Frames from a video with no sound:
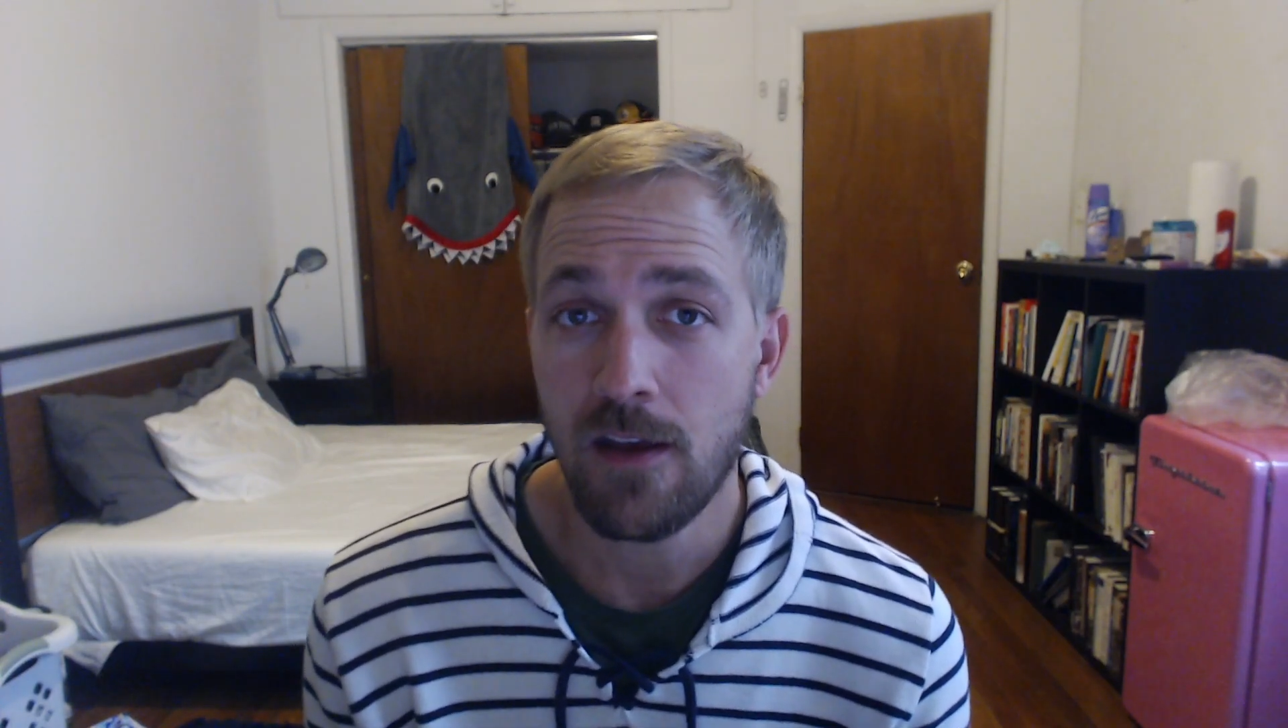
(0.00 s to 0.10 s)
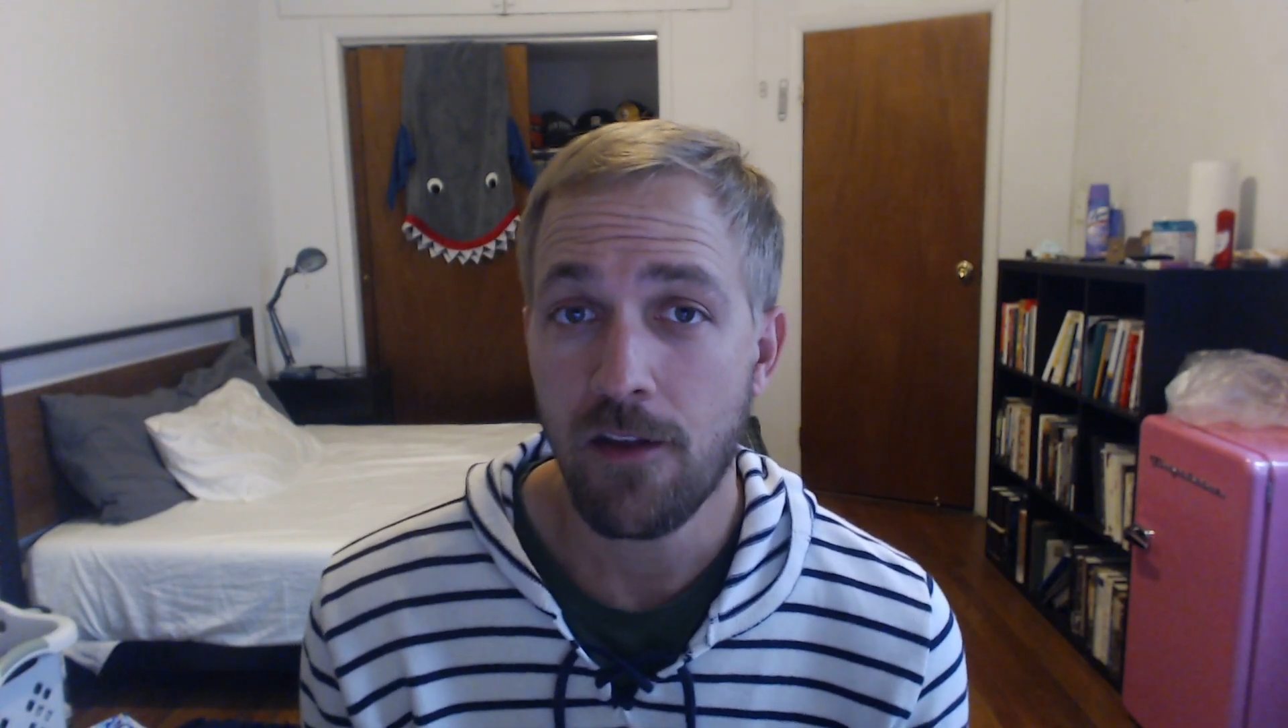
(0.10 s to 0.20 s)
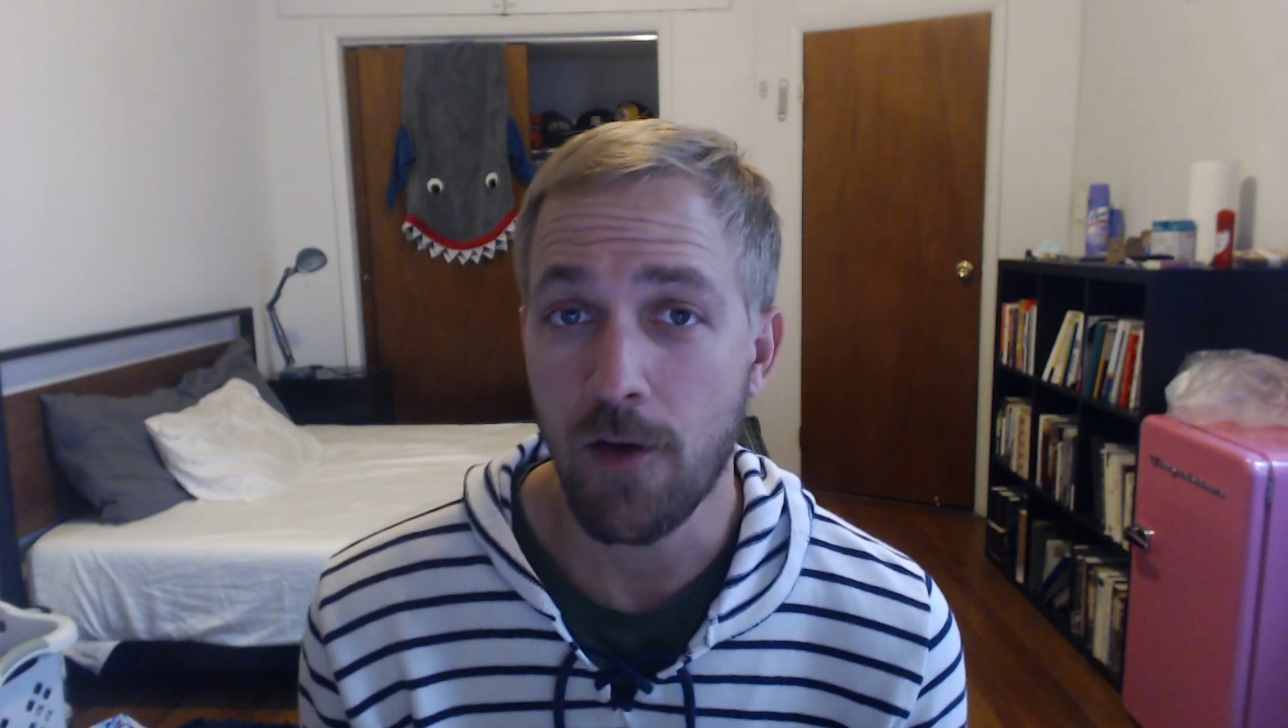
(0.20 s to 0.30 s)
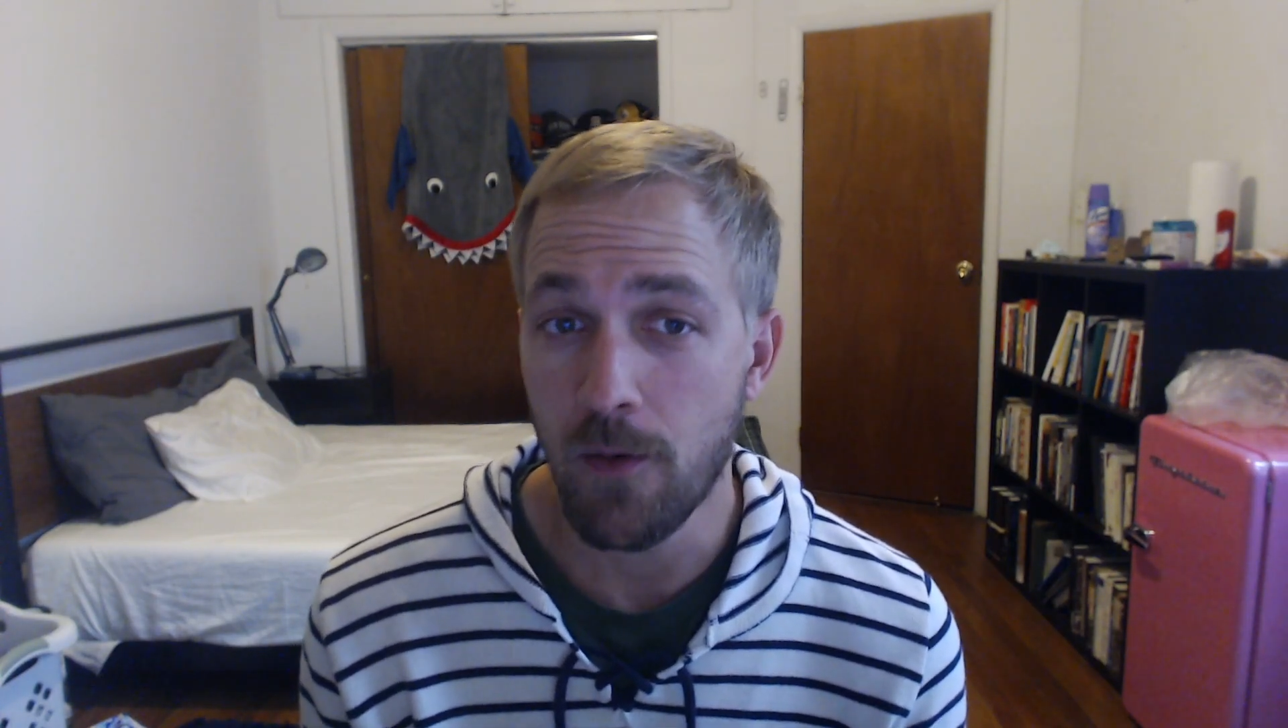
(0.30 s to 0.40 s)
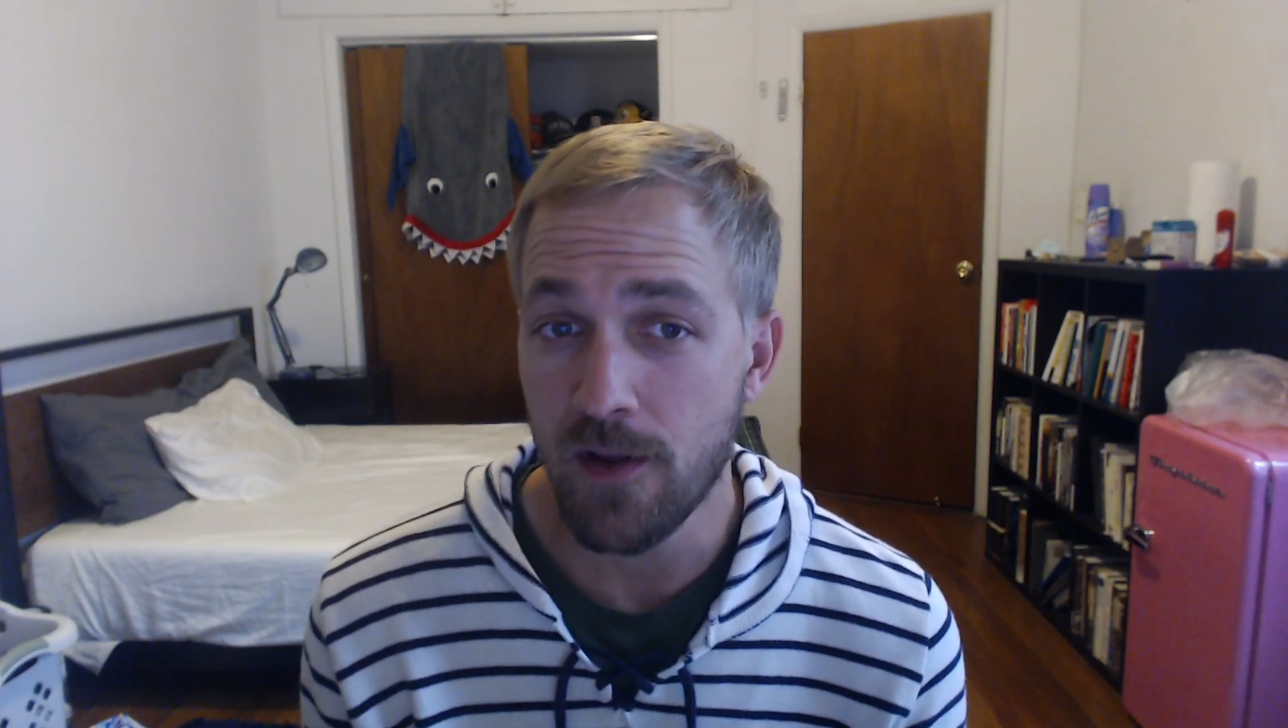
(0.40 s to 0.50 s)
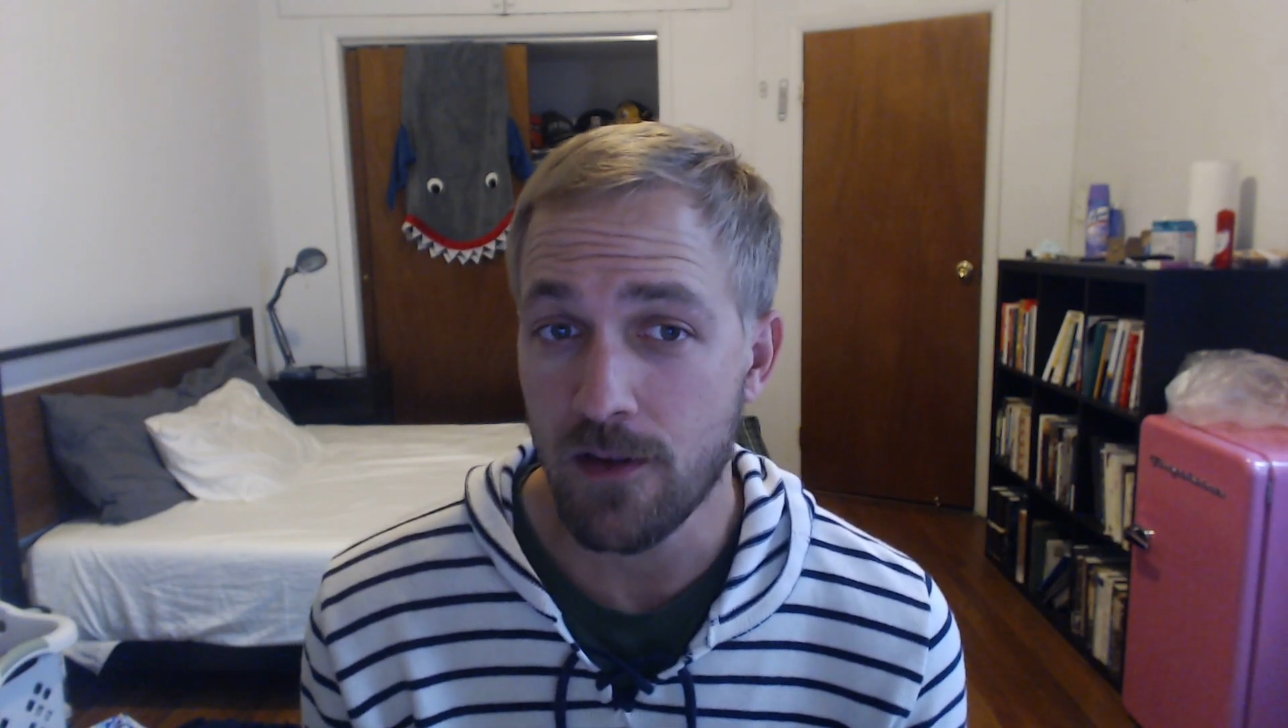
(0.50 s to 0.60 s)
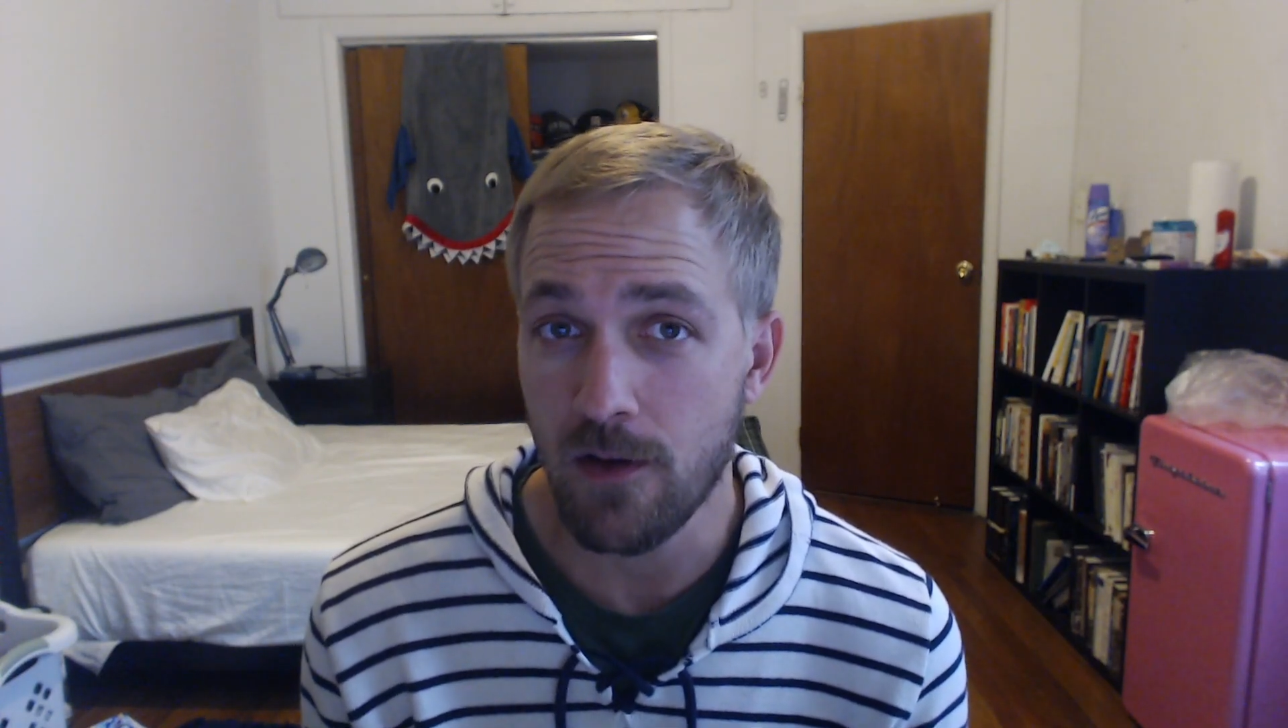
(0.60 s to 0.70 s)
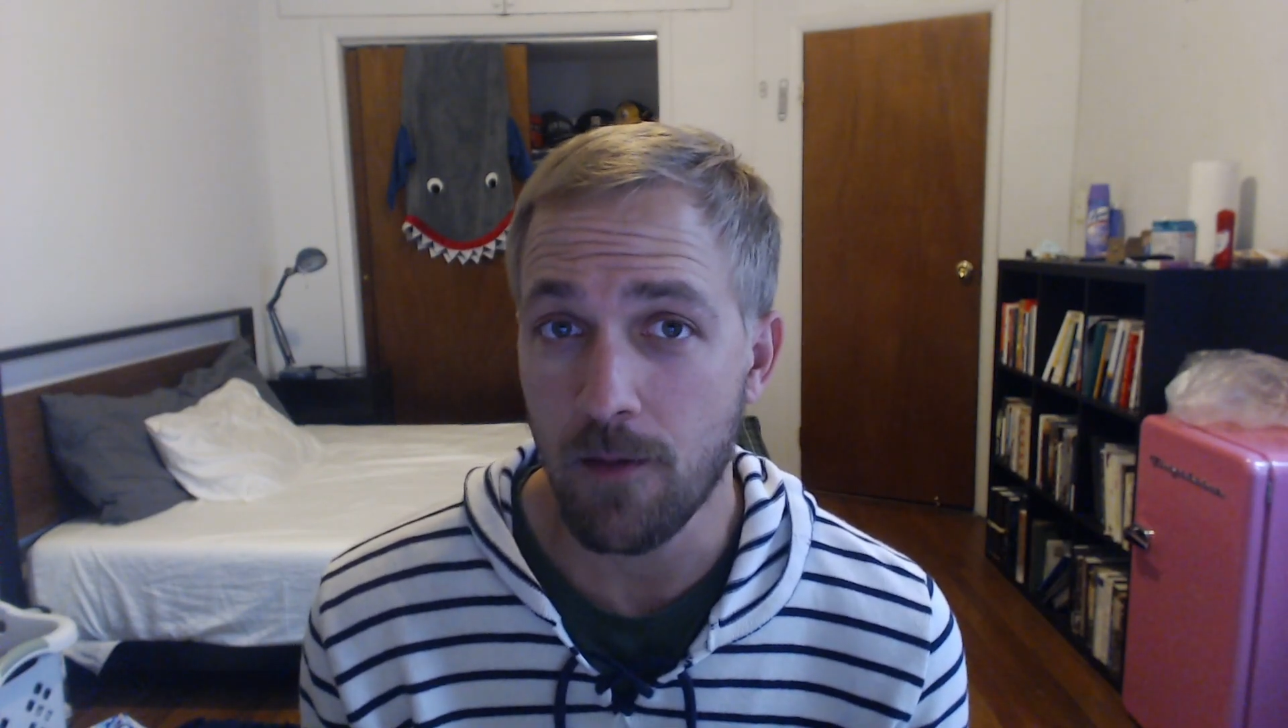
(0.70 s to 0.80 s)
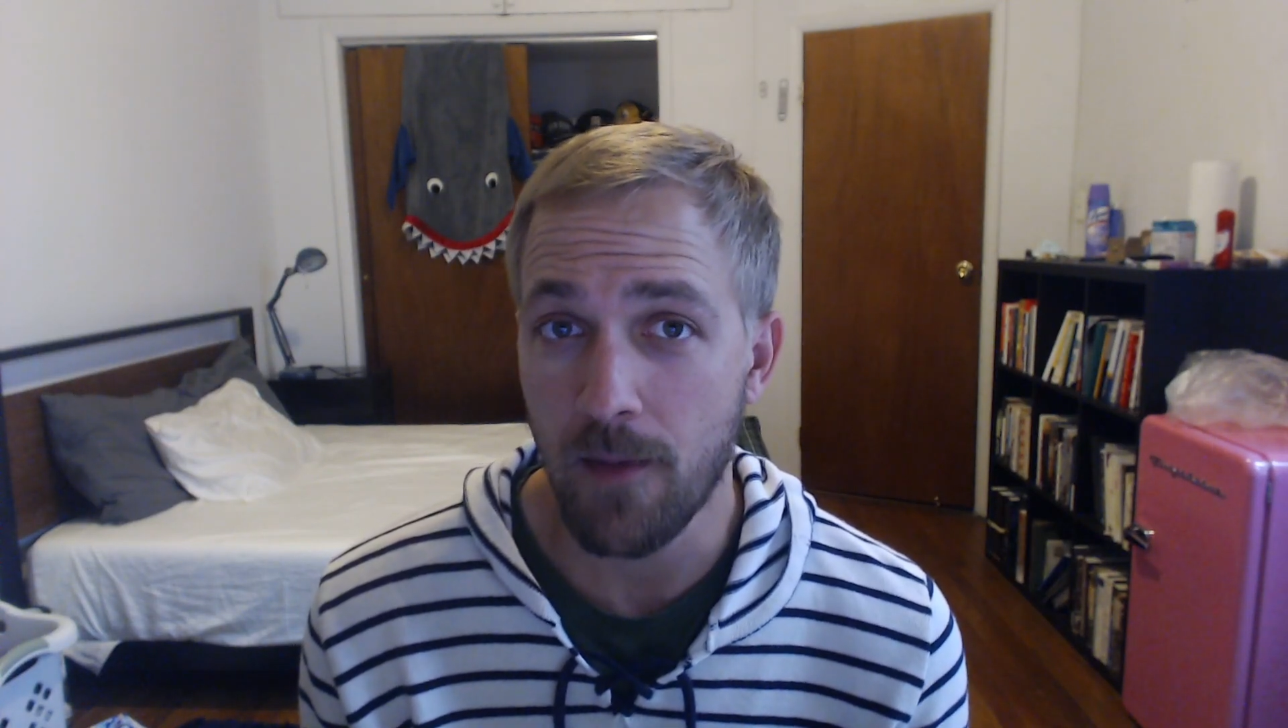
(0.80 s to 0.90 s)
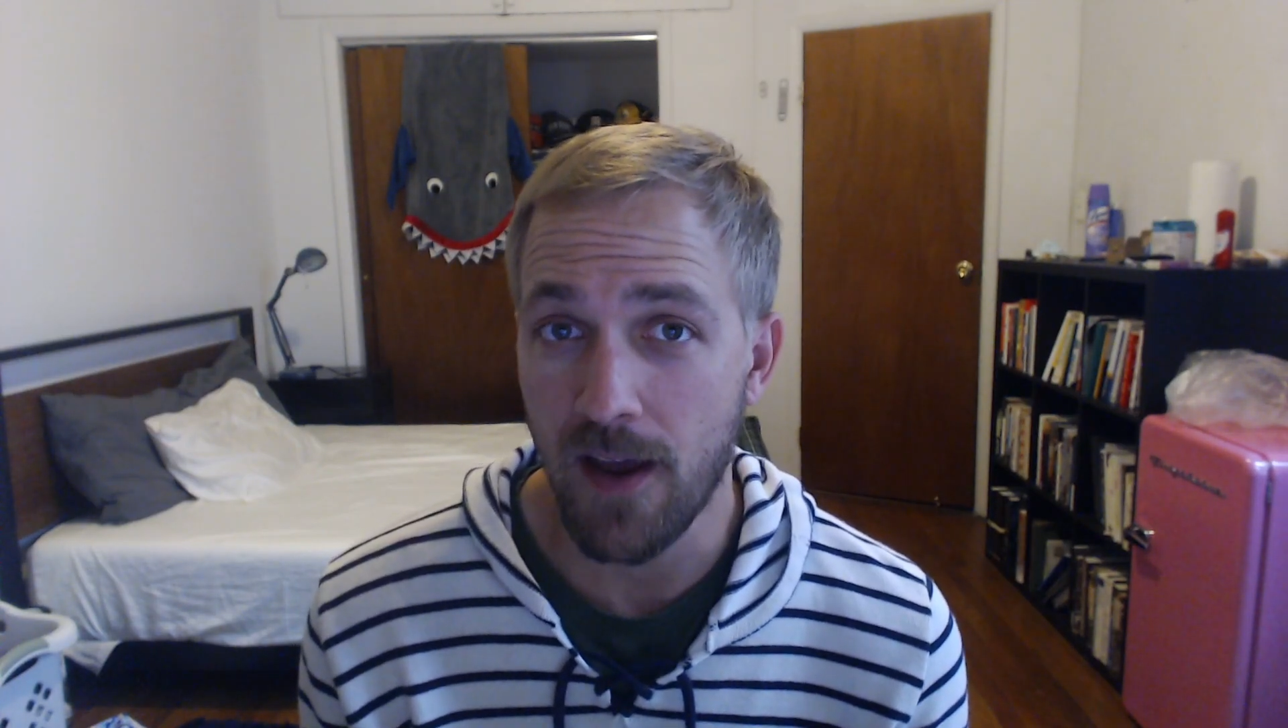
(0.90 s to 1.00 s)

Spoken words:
So I went to go get